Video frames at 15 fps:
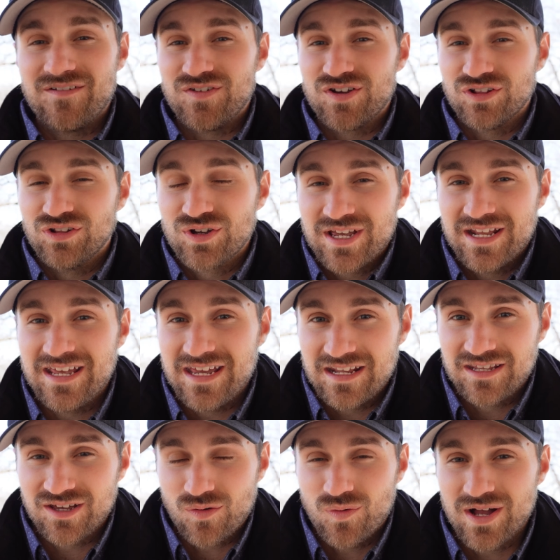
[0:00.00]
if you're looking
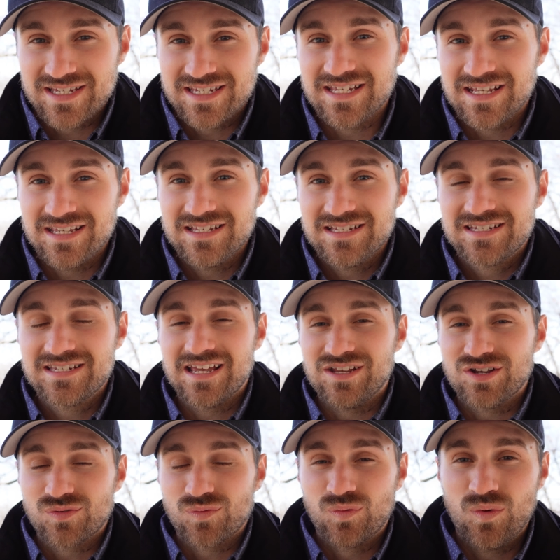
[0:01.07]
in the Quad Cities
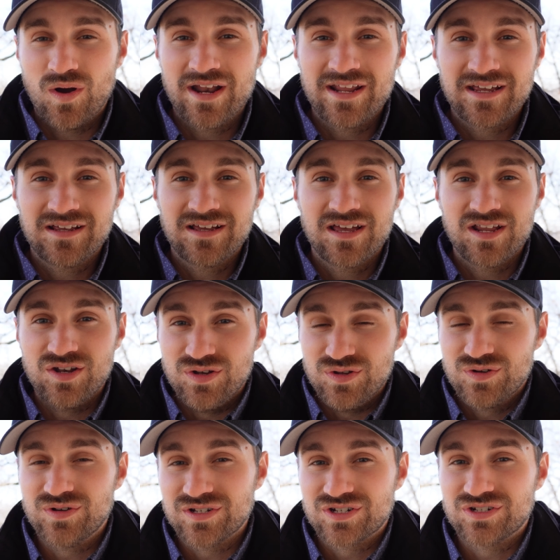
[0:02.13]
and you're wanting
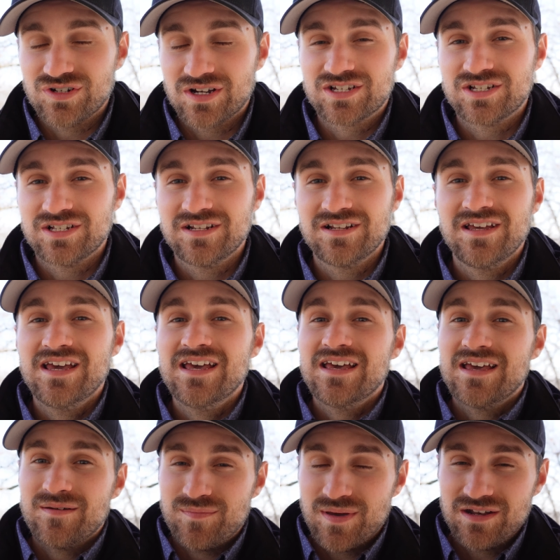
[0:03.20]
new construction,
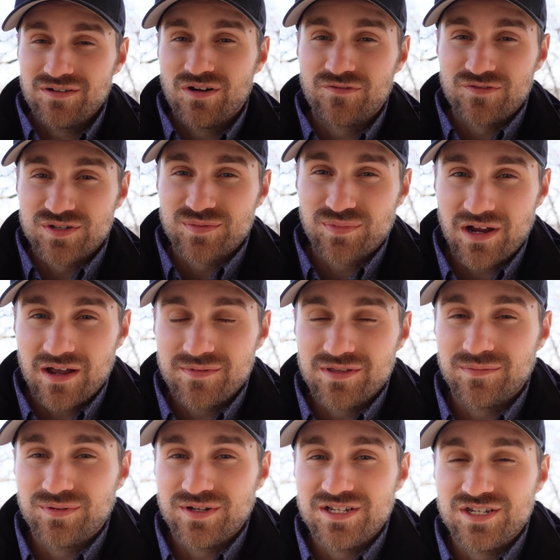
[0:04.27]
Bettendorf is probably
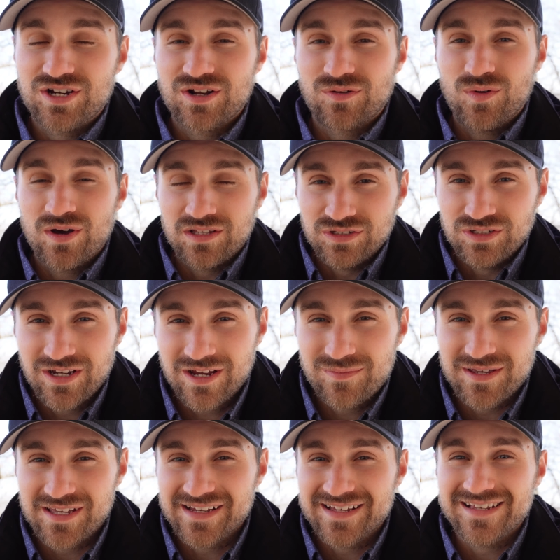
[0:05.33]
the place you're gonna to want to look
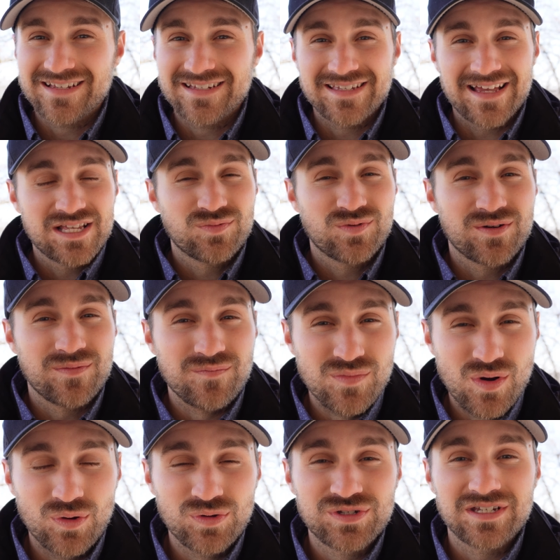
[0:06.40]
because that's where
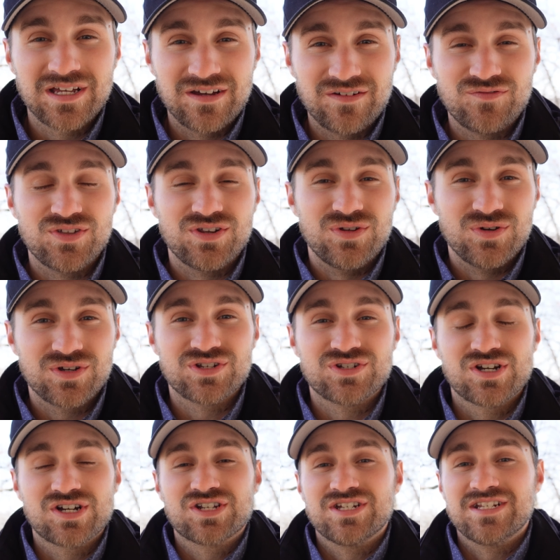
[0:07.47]
most of the new
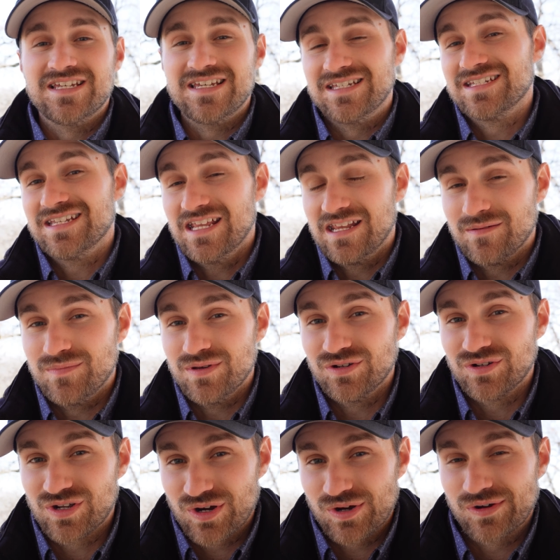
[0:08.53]
construction is getting
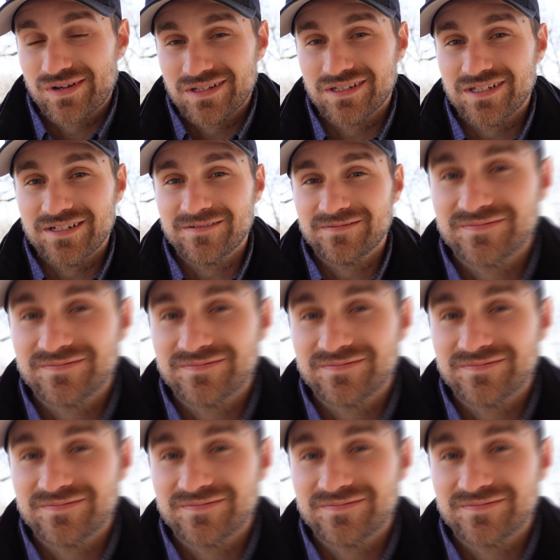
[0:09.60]
built currently.